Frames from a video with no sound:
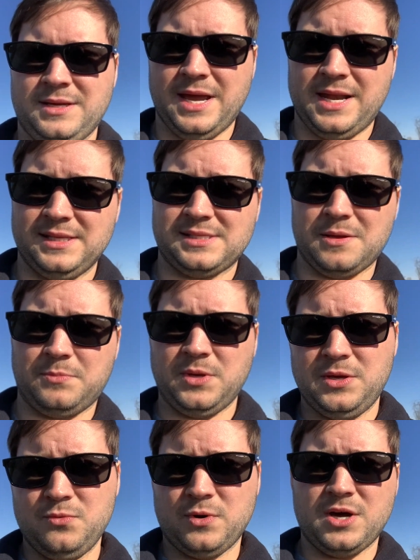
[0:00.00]
And it's a
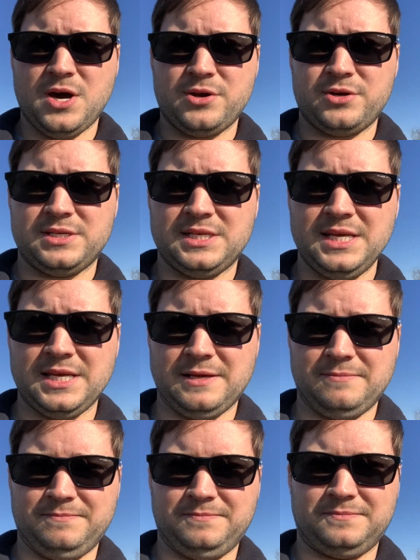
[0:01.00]
P100D.
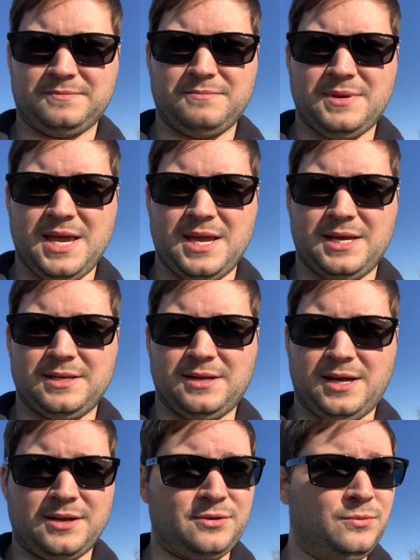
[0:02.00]
Man,
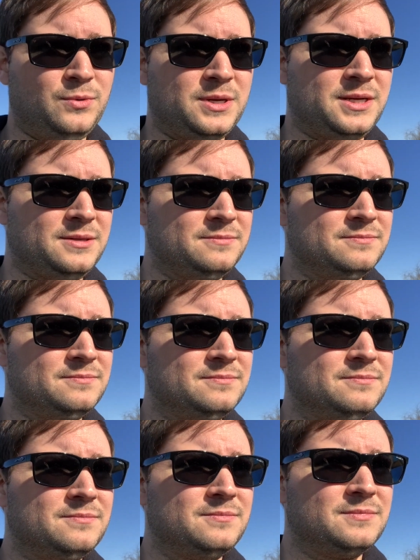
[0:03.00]
I don't want to,
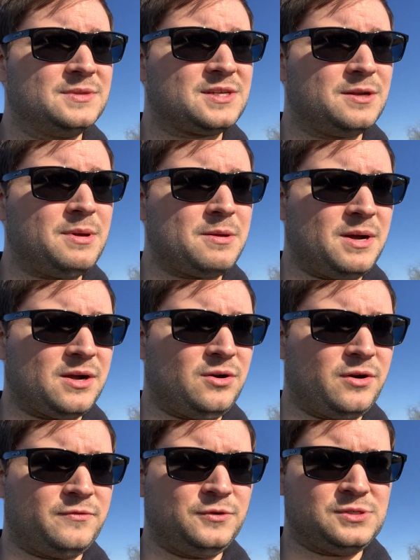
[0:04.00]
it's going to make my
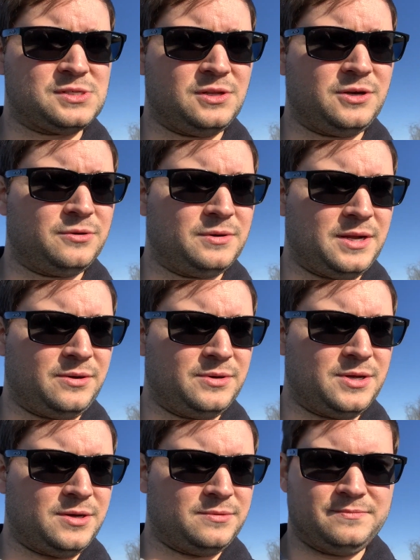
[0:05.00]
car feel slow. I don't
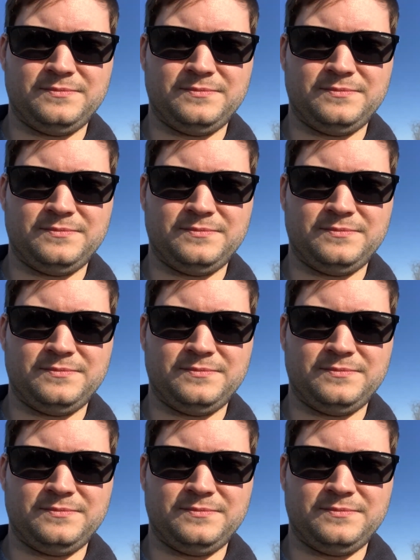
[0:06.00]
know.